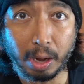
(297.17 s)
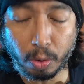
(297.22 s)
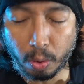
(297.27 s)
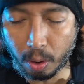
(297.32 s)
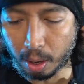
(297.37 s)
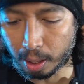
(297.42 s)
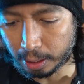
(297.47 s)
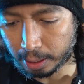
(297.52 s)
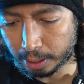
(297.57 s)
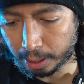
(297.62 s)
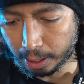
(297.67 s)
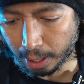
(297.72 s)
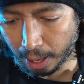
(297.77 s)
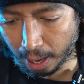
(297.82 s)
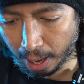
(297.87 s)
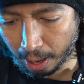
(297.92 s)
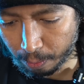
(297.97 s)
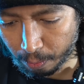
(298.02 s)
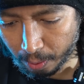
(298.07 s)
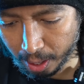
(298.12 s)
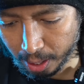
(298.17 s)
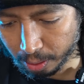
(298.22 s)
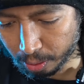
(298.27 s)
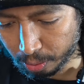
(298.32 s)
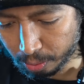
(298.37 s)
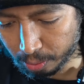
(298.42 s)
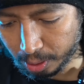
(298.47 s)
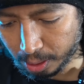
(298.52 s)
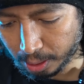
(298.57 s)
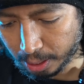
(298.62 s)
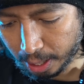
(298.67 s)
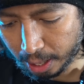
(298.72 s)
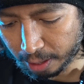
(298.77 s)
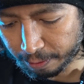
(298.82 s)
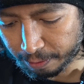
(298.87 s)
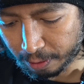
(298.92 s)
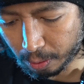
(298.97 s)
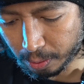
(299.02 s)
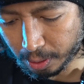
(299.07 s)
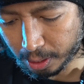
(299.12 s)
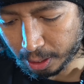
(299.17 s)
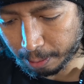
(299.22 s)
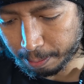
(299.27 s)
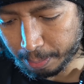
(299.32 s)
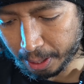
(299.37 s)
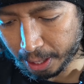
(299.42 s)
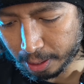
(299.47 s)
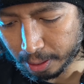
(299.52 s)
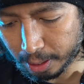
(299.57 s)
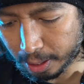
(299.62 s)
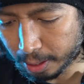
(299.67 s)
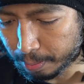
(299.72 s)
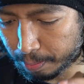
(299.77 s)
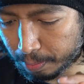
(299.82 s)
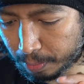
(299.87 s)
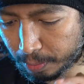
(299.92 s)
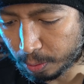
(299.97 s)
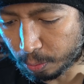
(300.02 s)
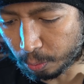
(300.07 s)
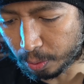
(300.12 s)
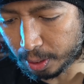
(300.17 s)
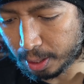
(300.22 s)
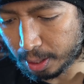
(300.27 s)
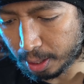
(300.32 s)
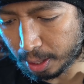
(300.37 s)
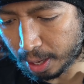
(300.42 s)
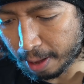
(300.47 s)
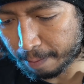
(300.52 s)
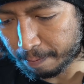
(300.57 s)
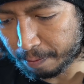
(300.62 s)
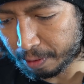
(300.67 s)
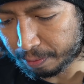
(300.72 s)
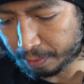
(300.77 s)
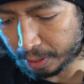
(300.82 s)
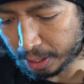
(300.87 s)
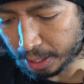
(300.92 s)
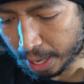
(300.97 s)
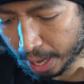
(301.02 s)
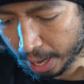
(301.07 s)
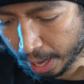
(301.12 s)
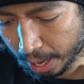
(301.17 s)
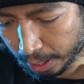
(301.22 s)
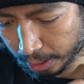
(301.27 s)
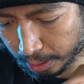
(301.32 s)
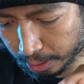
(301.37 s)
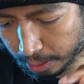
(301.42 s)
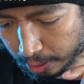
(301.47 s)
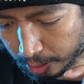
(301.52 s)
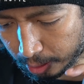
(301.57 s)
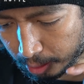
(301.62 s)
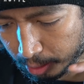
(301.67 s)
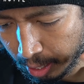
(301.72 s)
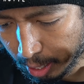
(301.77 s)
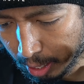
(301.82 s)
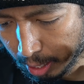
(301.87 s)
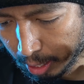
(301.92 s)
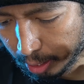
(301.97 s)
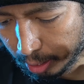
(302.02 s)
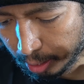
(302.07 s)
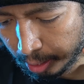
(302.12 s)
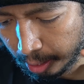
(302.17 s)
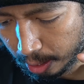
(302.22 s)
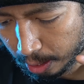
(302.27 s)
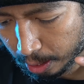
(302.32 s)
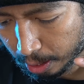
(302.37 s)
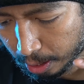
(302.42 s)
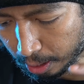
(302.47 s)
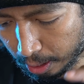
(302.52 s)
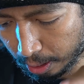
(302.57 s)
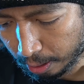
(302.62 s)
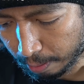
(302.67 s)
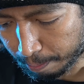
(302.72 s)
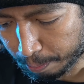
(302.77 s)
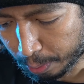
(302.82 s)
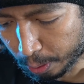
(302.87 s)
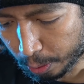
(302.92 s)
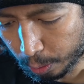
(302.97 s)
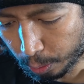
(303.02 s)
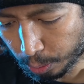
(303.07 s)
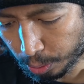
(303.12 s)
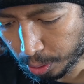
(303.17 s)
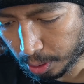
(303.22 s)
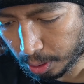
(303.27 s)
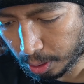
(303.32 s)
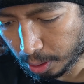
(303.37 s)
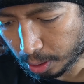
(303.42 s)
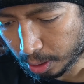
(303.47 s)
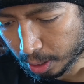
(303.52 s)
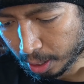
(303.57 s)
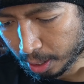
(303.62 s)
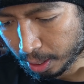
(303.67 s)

quality, I went through these headphones and compared them with the M50X, the Bose,